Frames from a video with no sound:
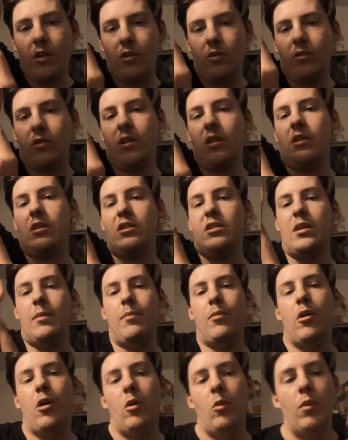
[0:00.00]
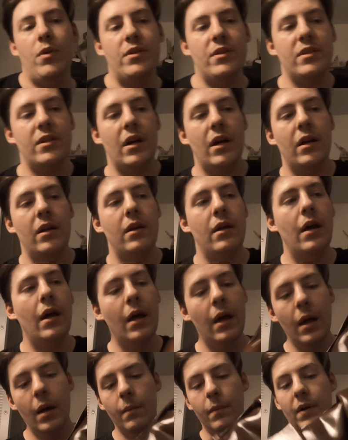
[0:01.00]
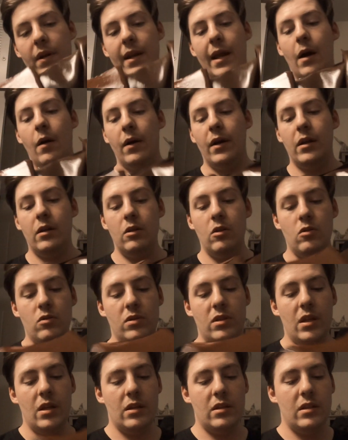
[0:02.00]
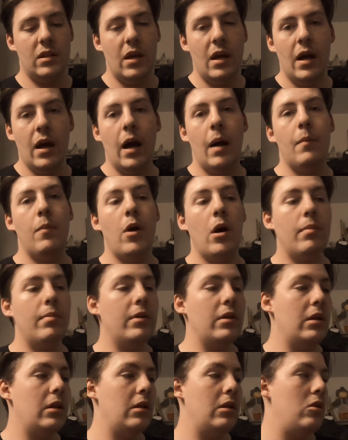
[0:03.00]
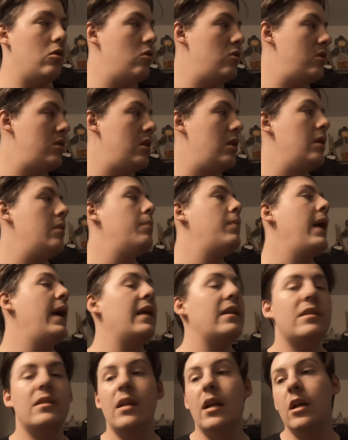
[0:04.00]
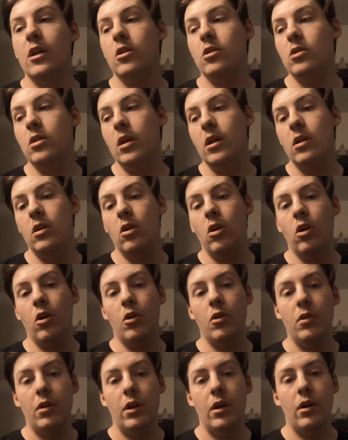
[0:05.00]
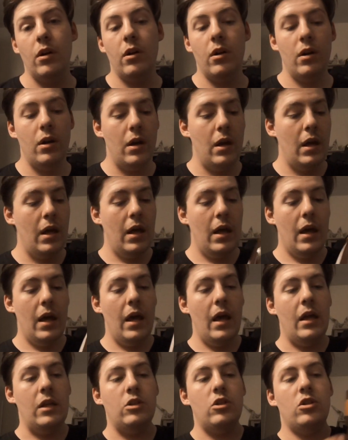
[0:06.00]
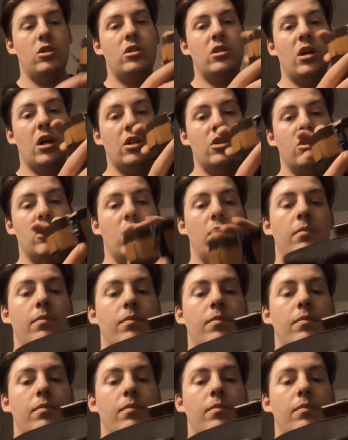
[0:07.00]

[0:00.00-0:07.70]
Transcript: you'll see the zipper on one side. But now I can use this. I'm probably going to use the paints that I did earlier and just touch